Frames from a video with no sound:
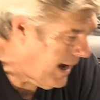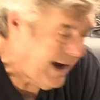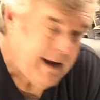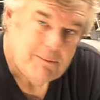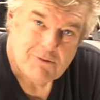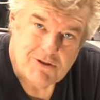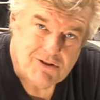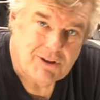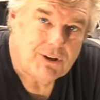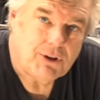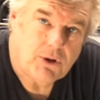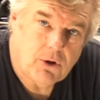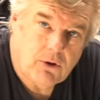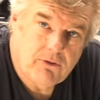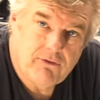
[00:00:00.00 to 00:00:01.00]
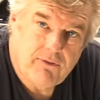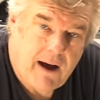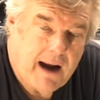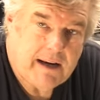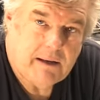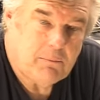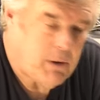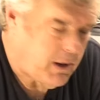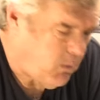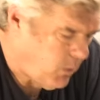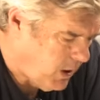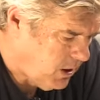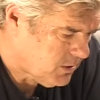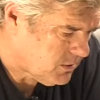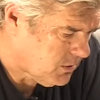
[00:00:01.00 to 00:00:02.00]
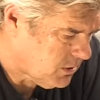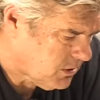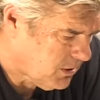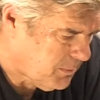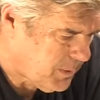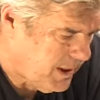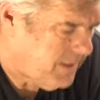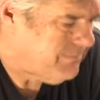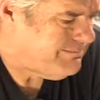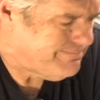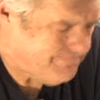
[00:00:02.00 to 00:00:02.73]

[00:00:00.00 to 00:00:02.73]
I am still fighting my welder a little bit.